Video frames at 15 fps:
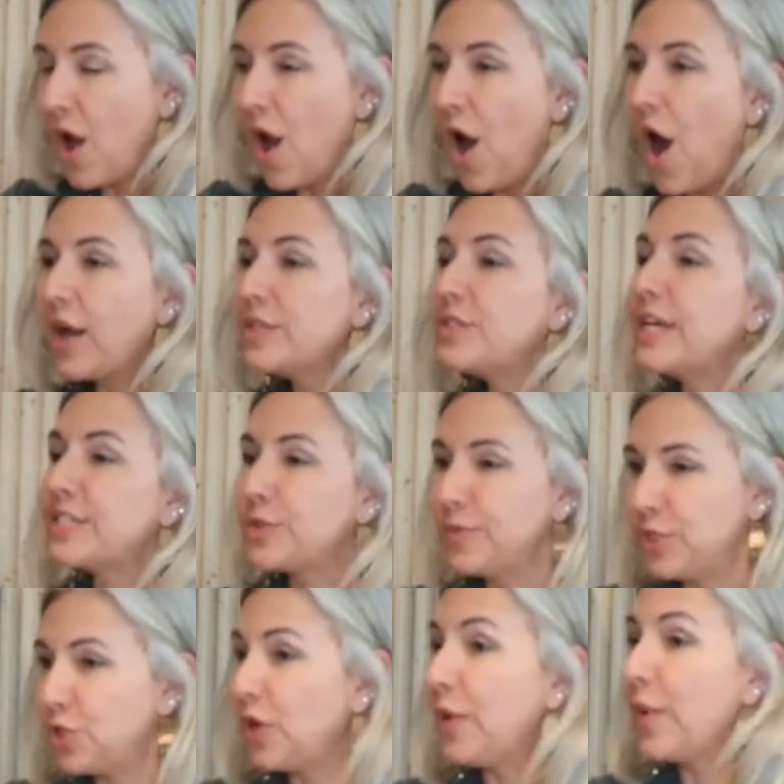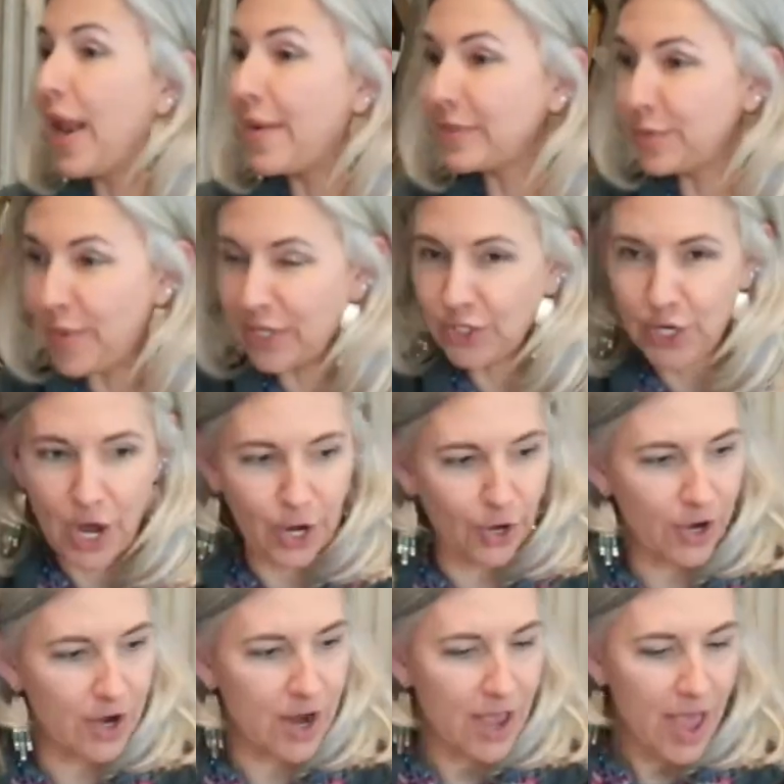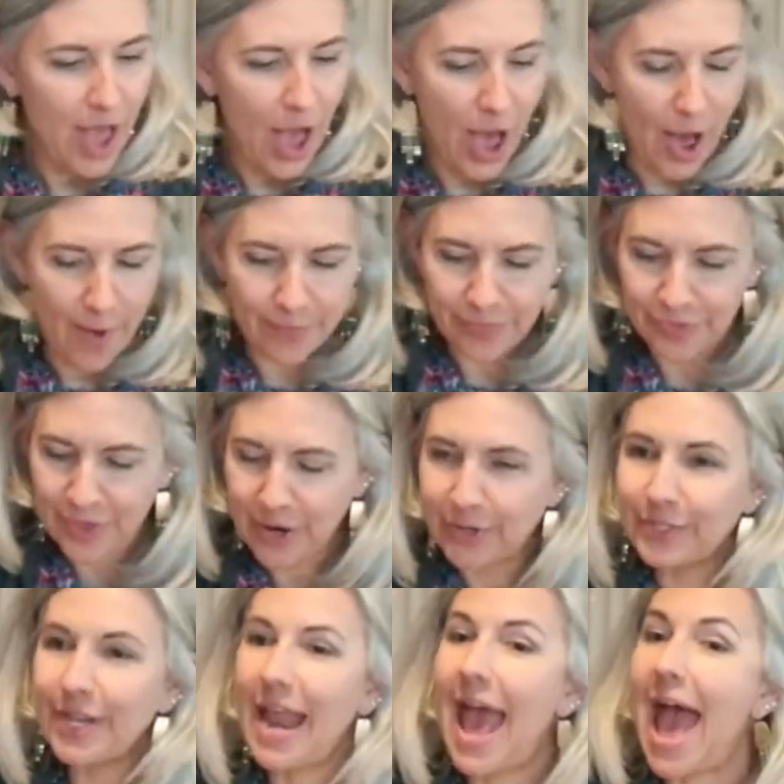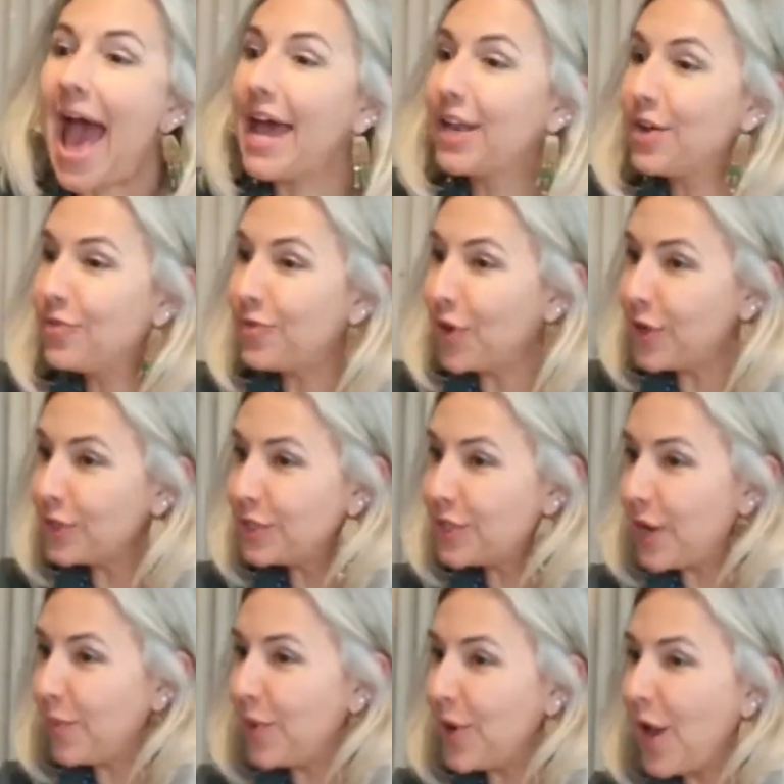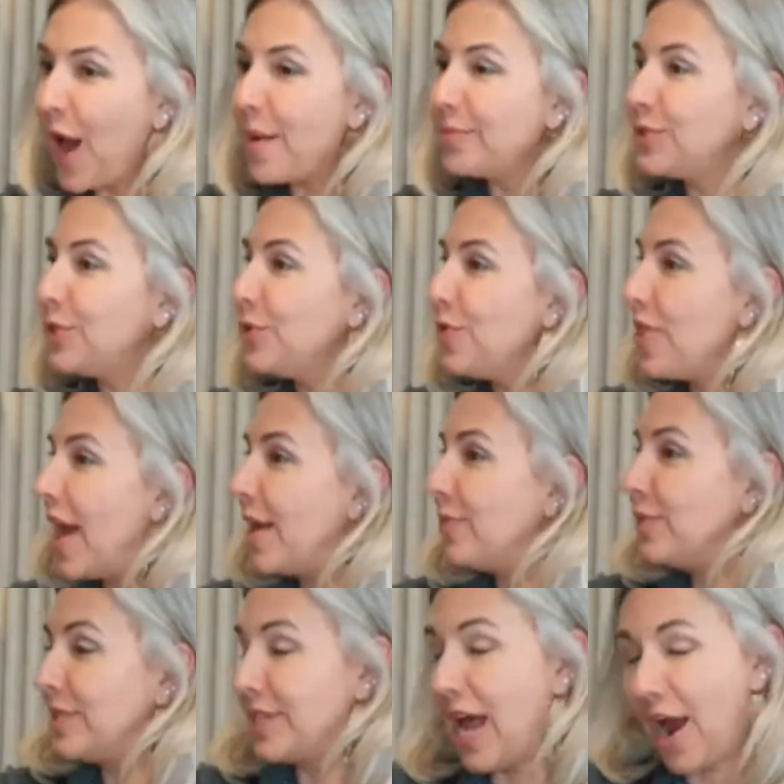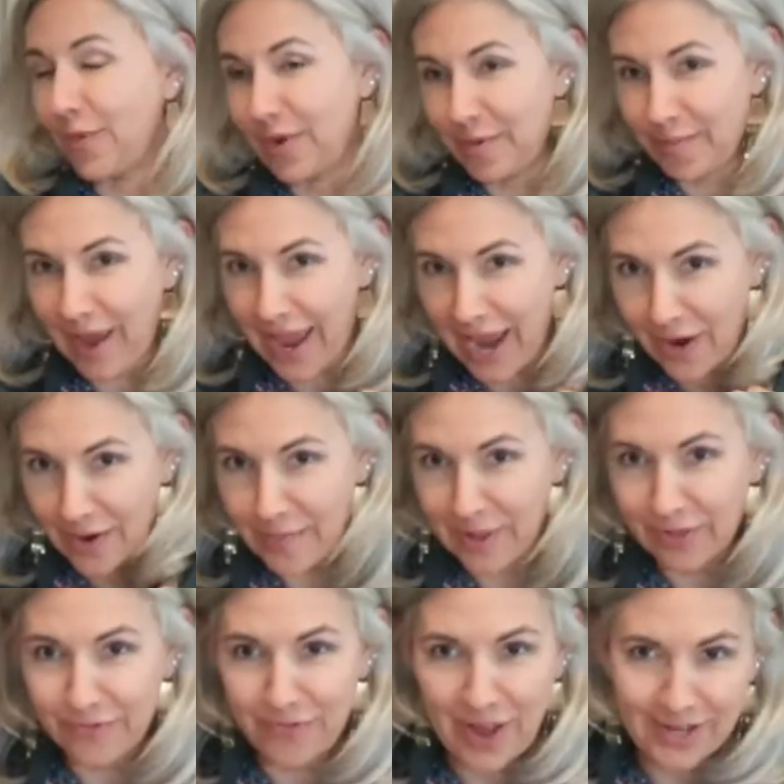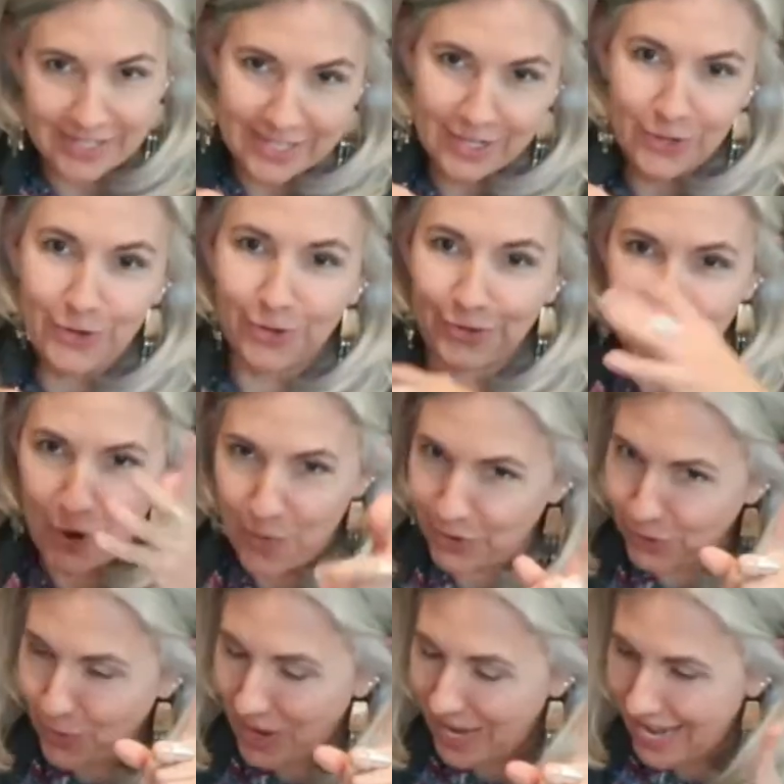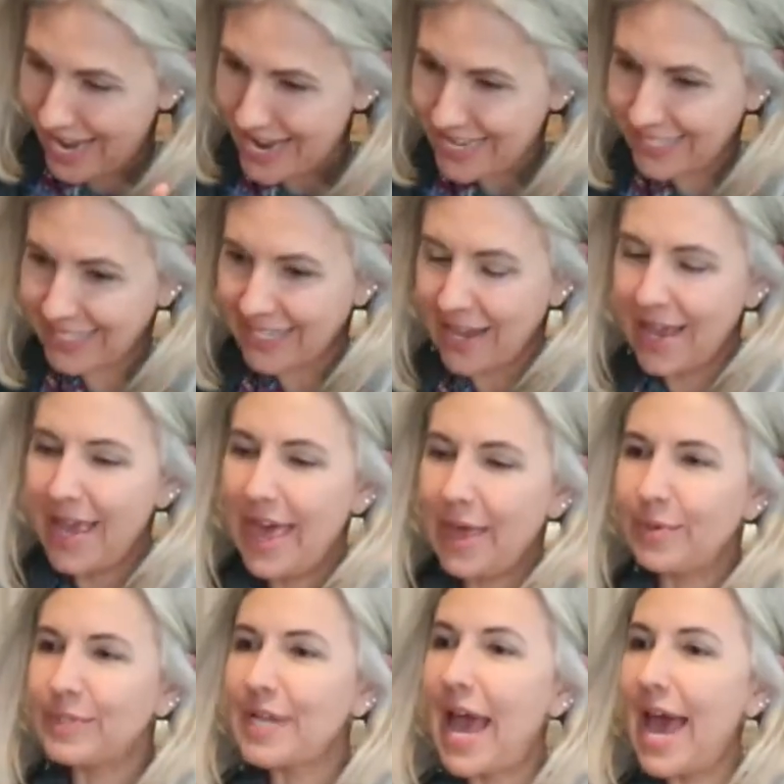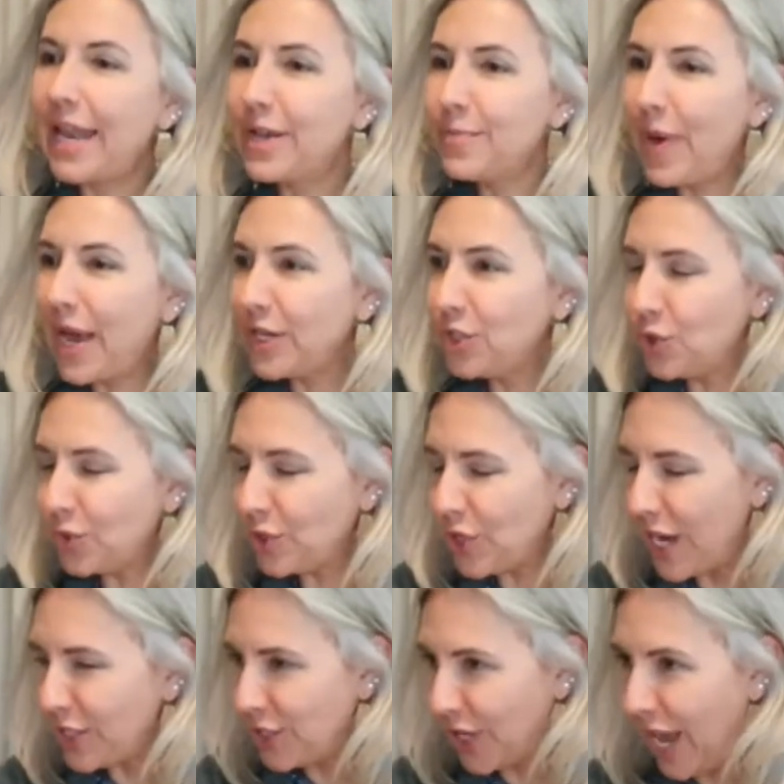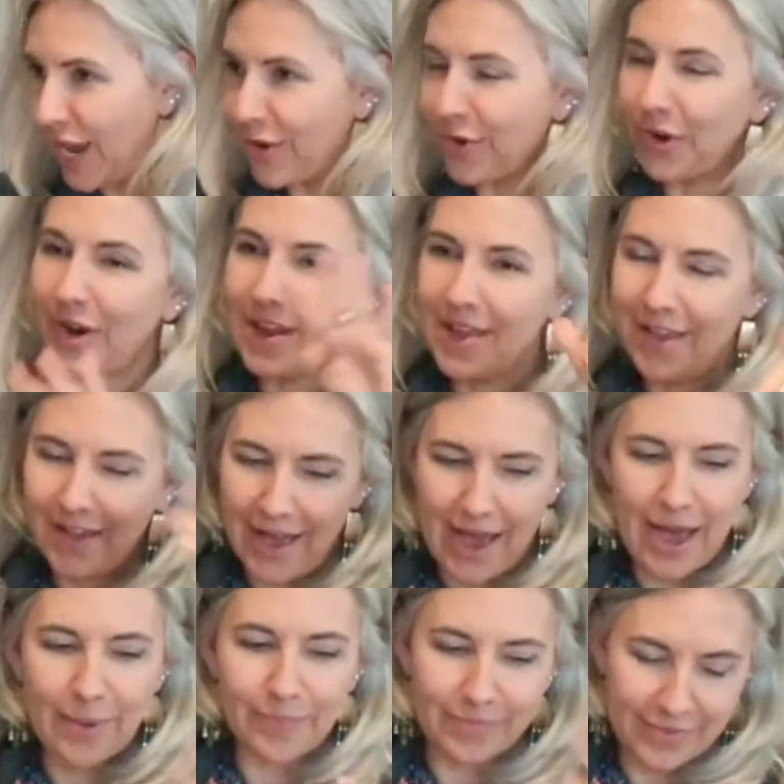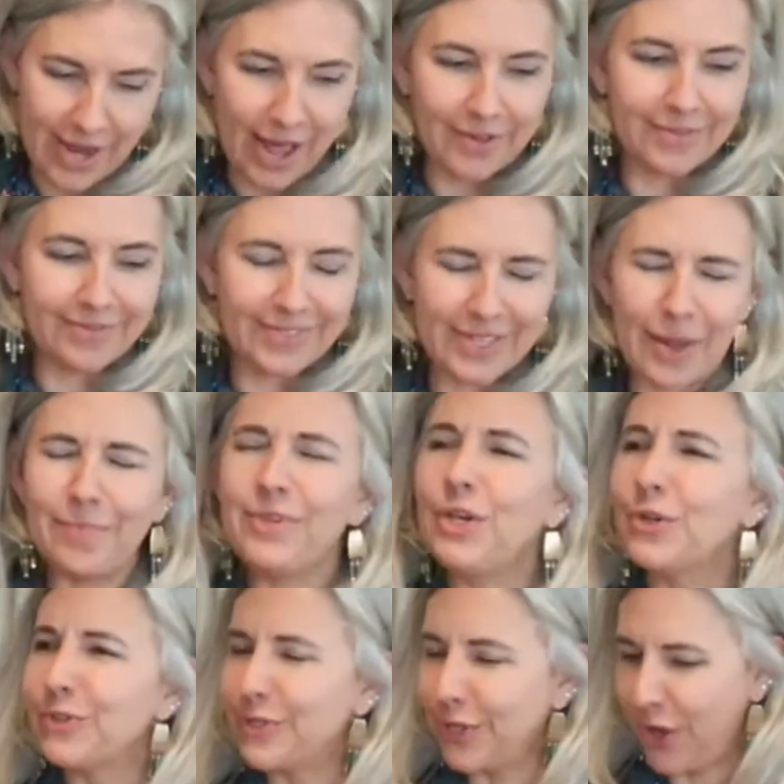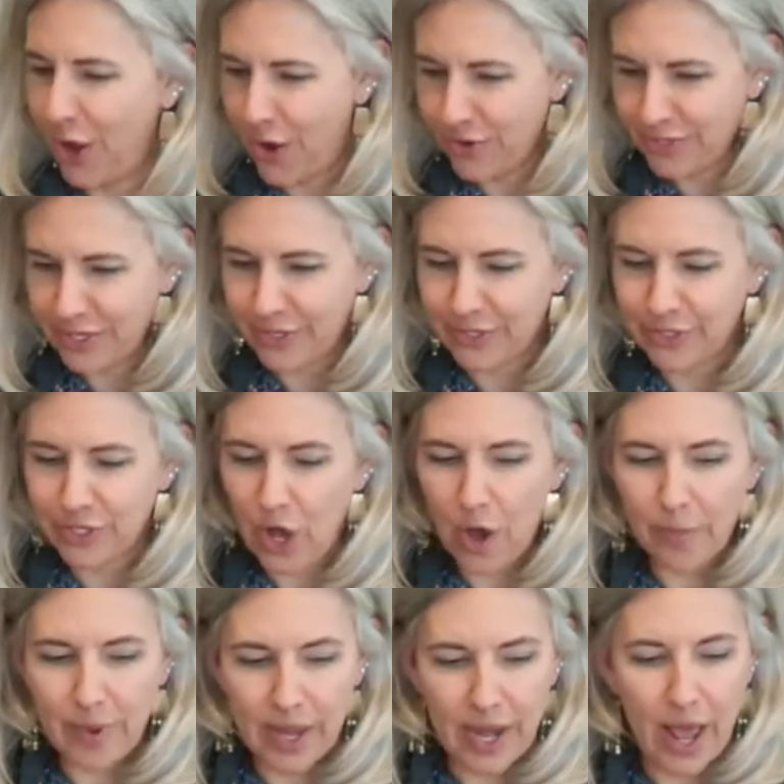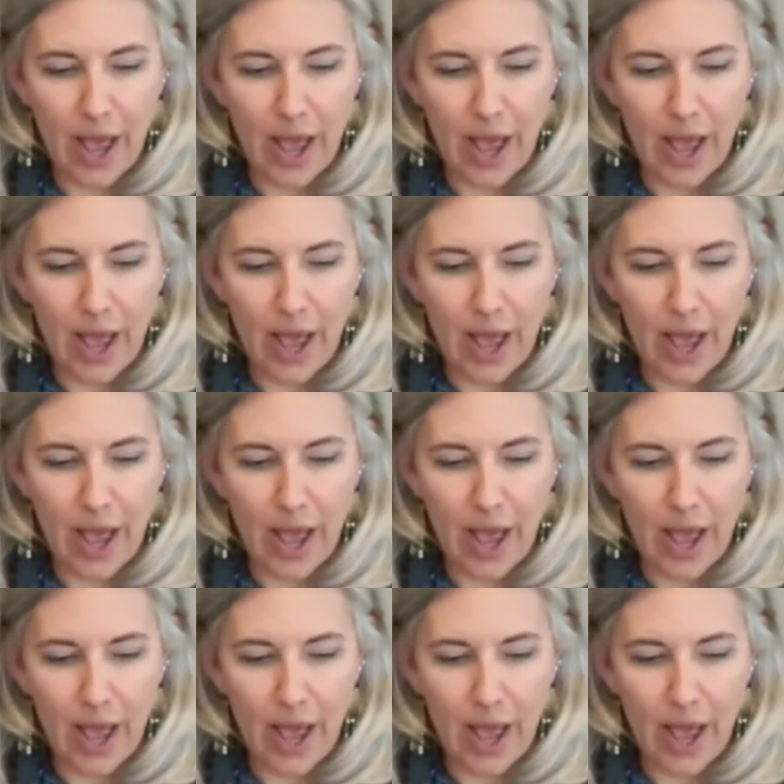On Sesame Street when I was much younger. There's an added verse that we'll come to that was not written by Harry Belafonte. You'll know which one it is. It was added by a Jewish educator not some years ago to the song, but